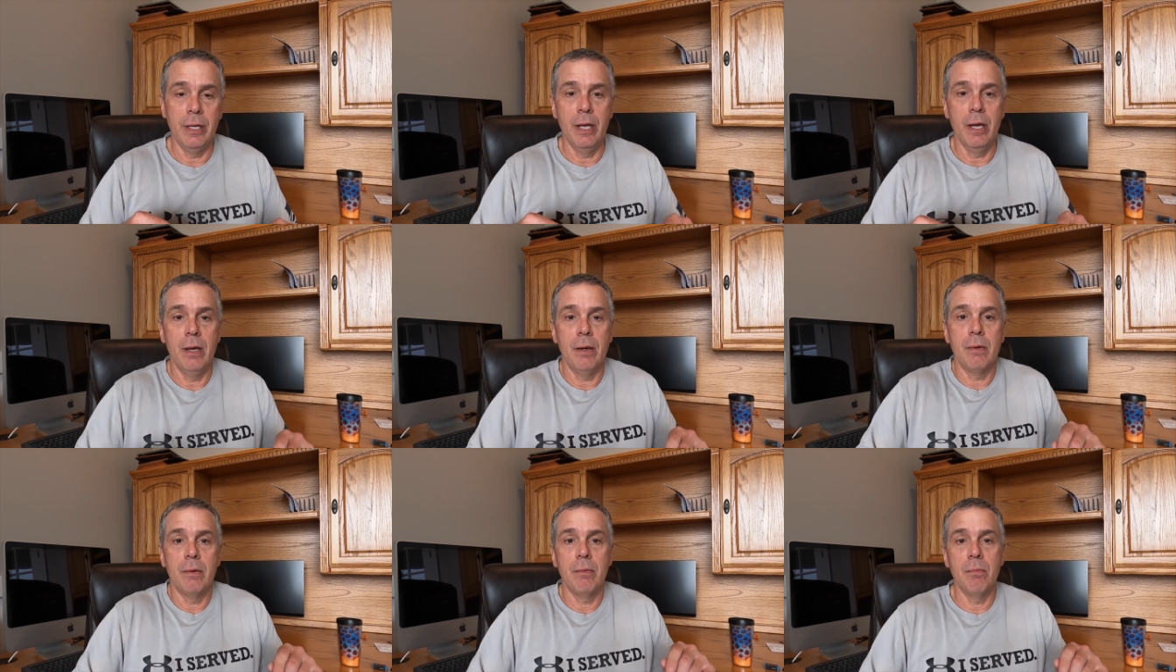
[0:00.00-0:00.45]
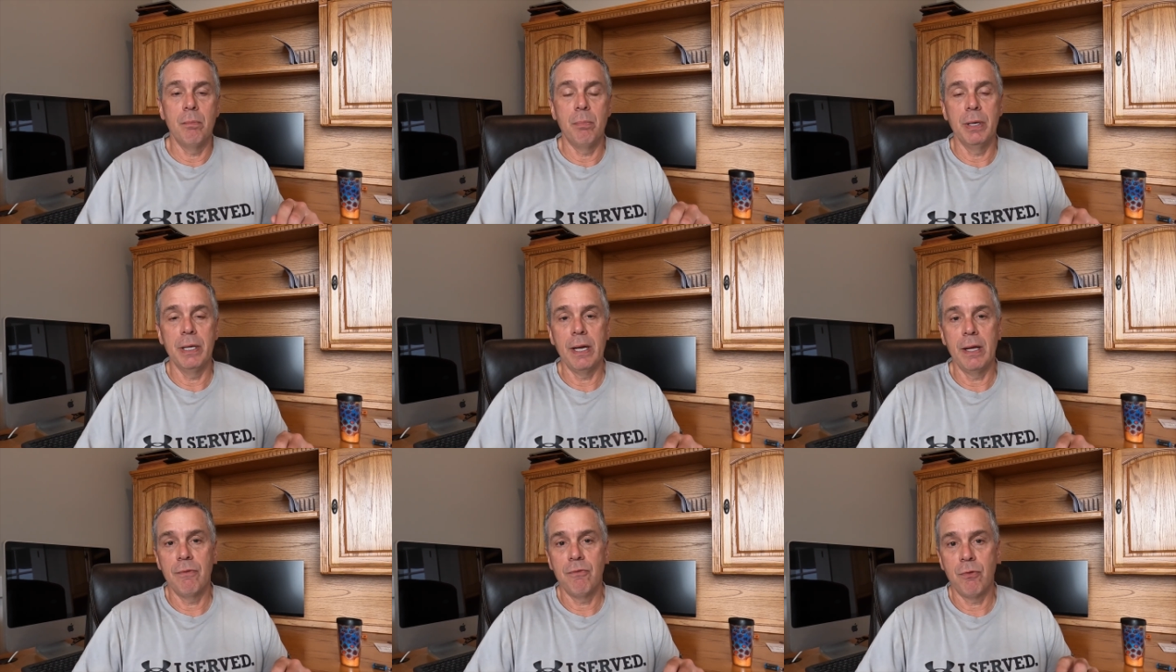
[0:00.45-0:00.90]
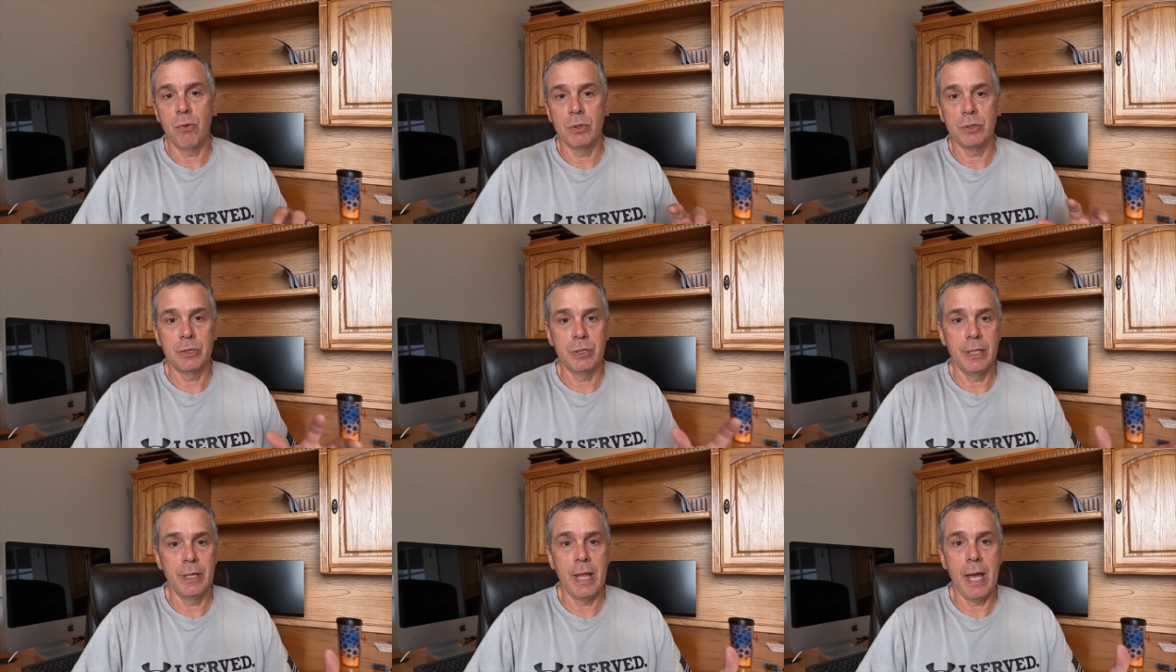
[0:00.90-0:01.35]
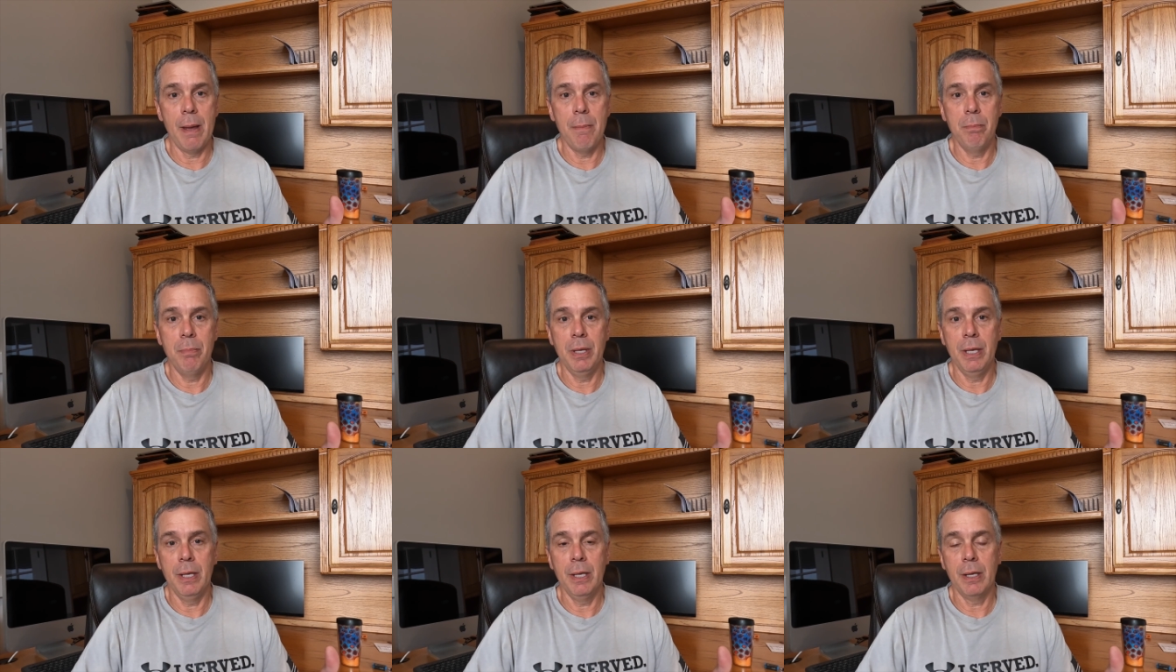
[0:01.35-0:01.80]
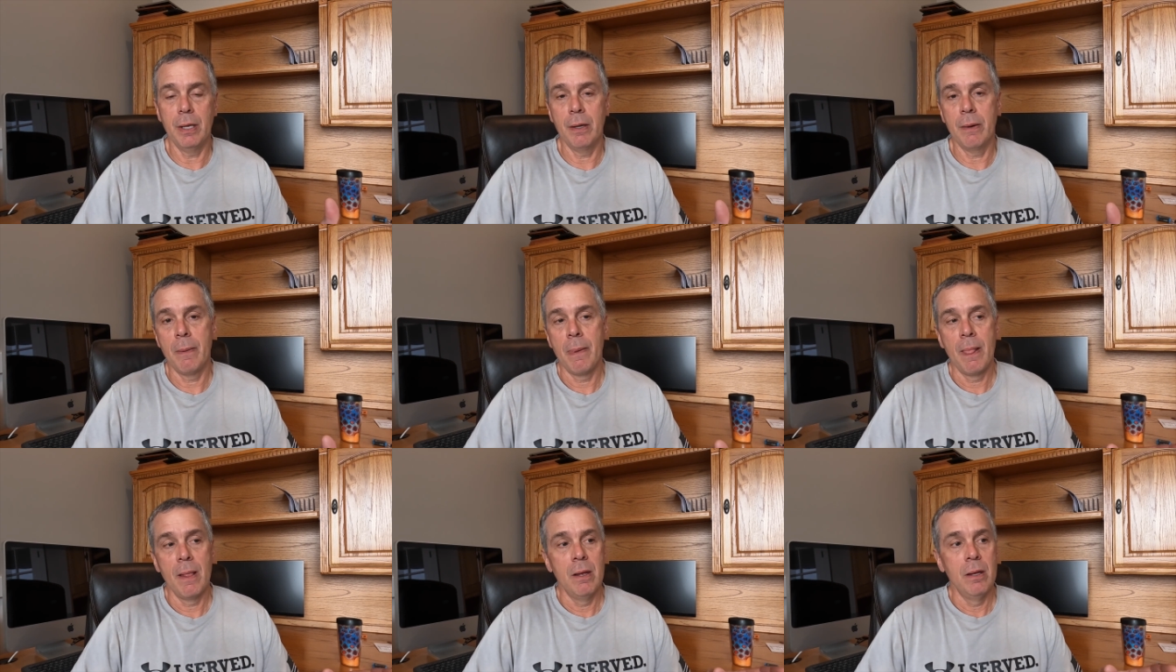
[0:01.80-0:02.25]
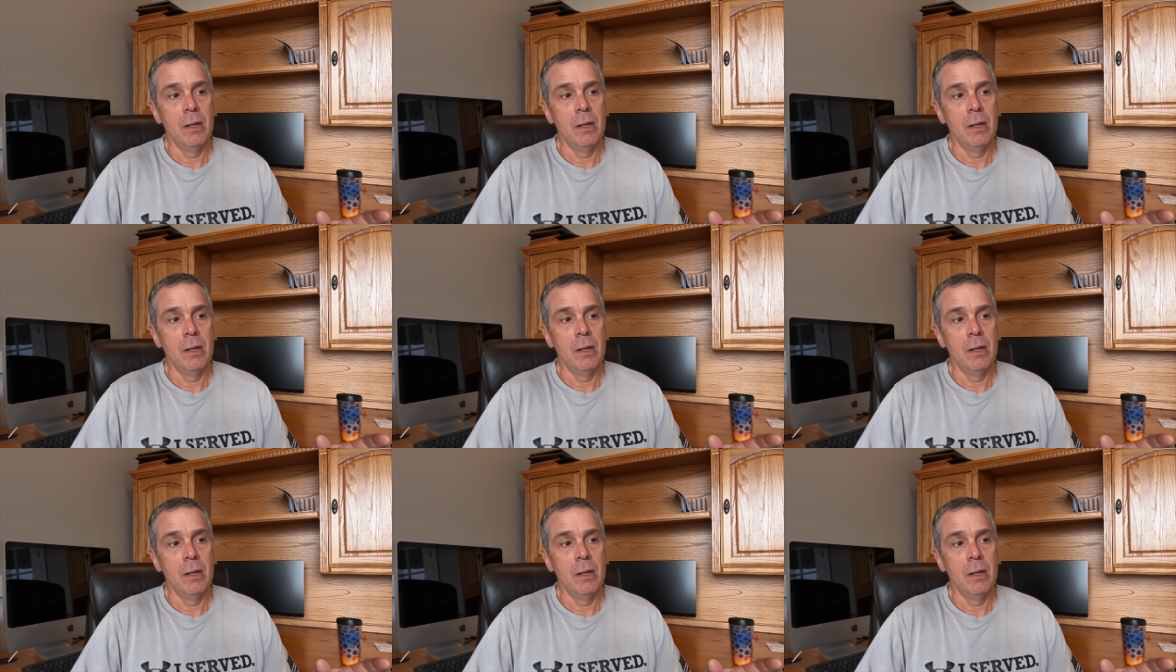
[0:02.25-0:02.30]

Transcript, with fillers: yet, but I foresee that being